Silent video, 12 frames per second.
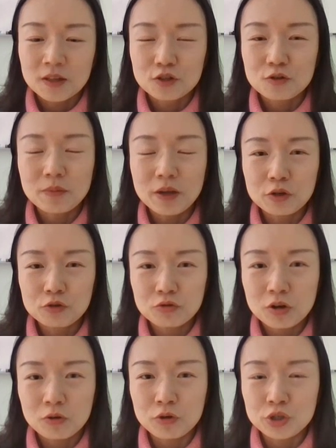To make
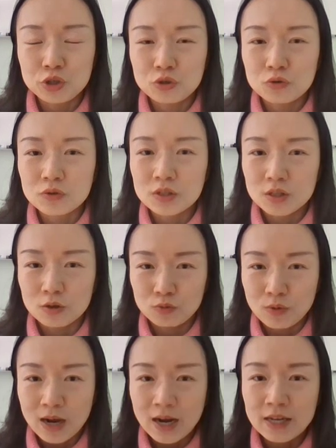sure we choose the
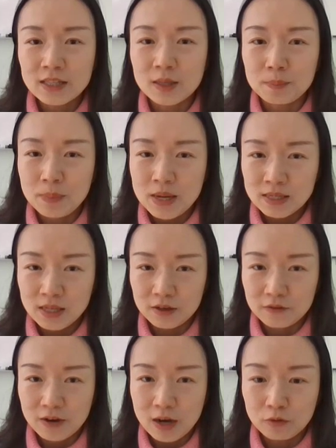right
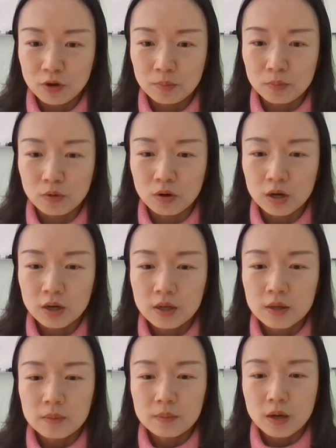basic variable
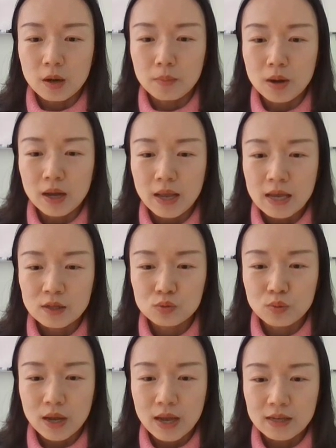among
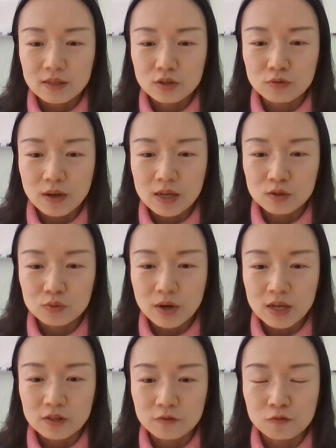S1, S2, S3,
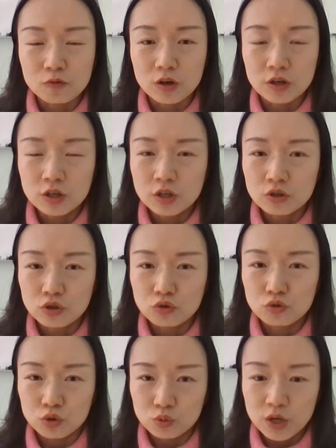S4
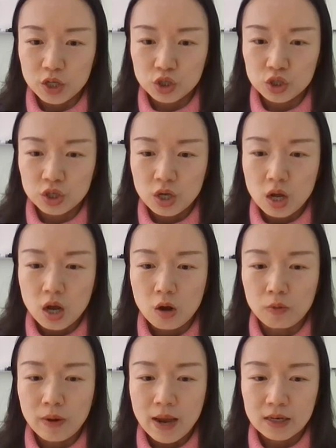to switch
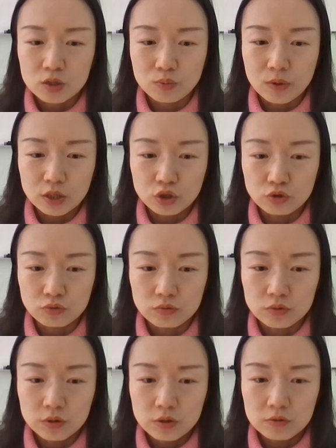our x1
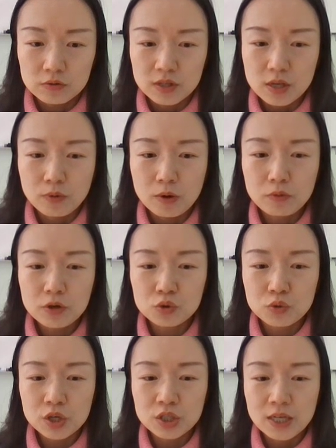to. You see, when we
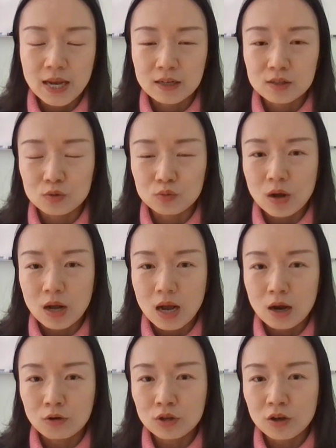switch x1
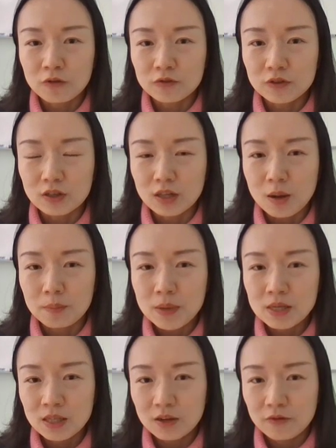out of the
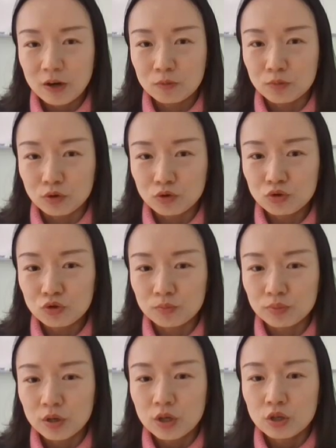non-basic variable
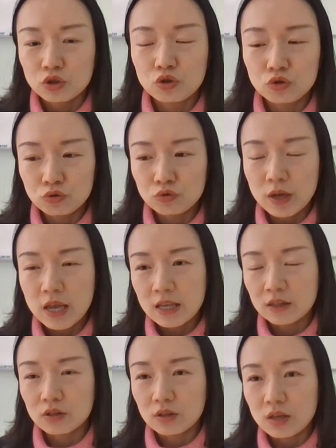group
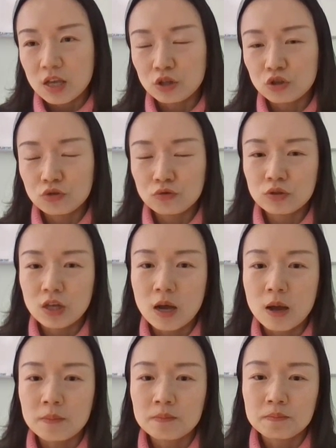into
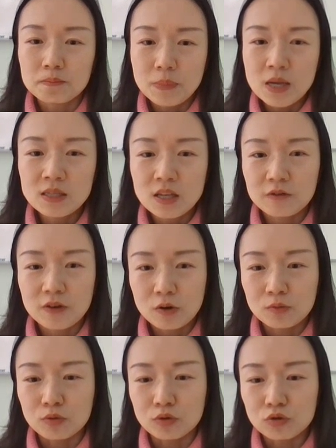the basic
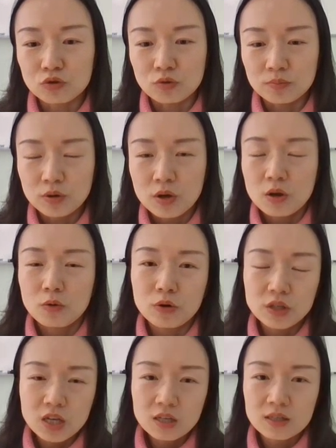variable group,
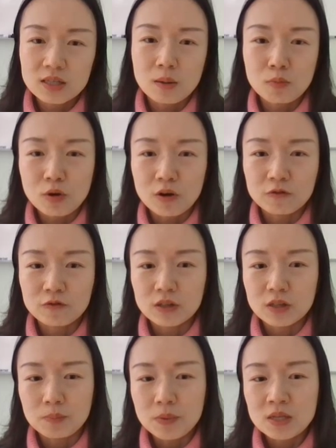we need someone
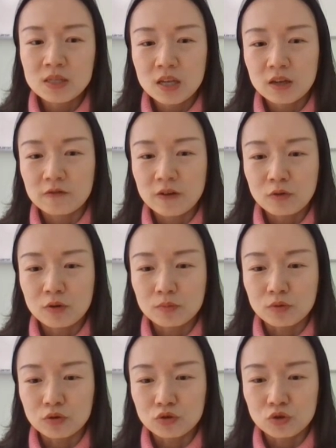from the basic
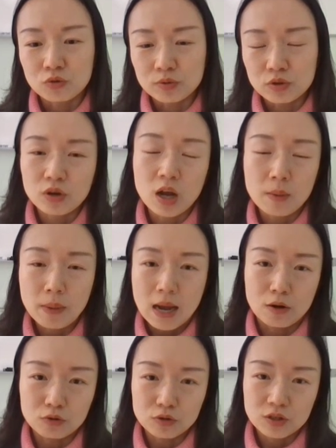variable group to come
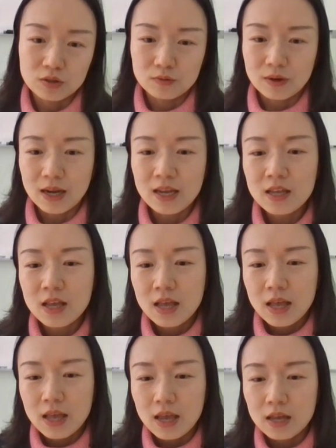out, right?
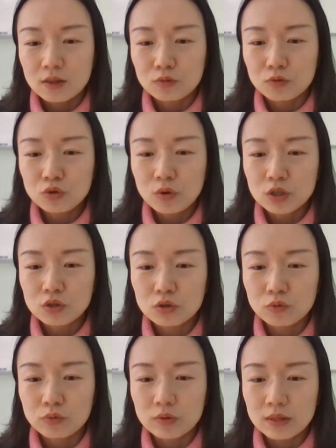And which one
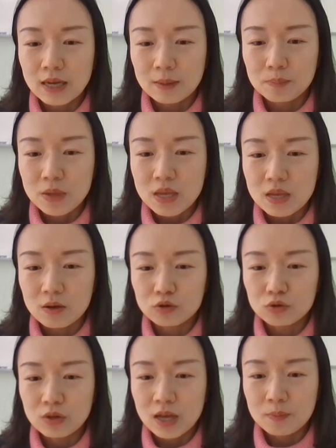should that be?
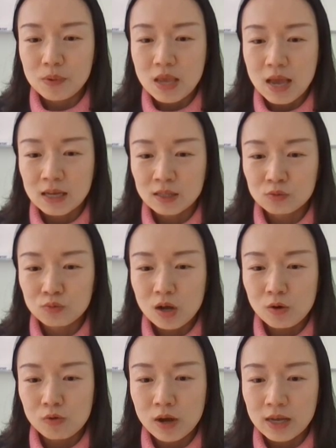Should that be
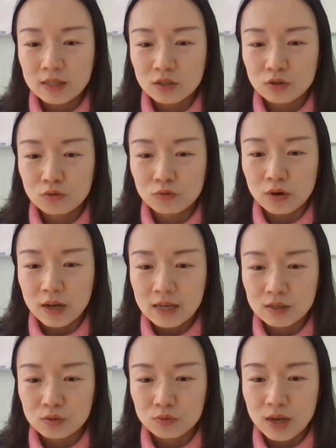S1 or S2 or
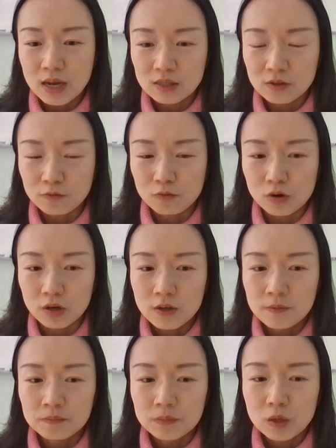S3, S4?
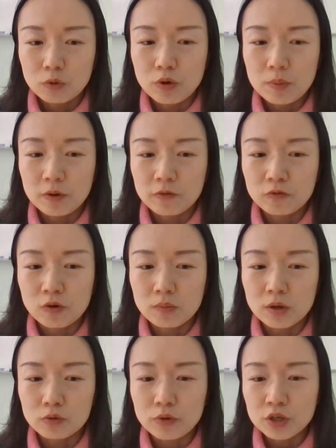We
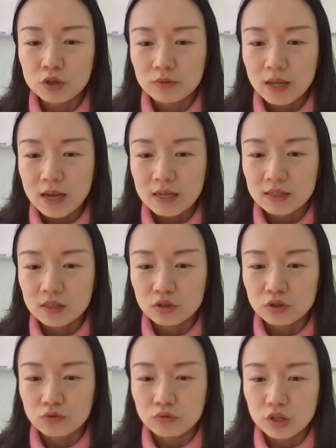perform a ratio test
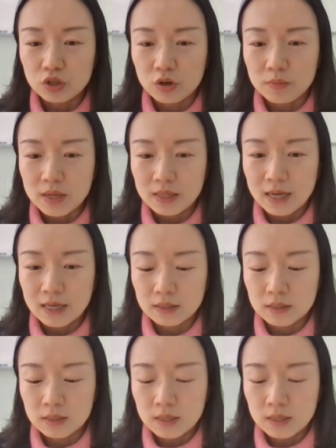to determine that.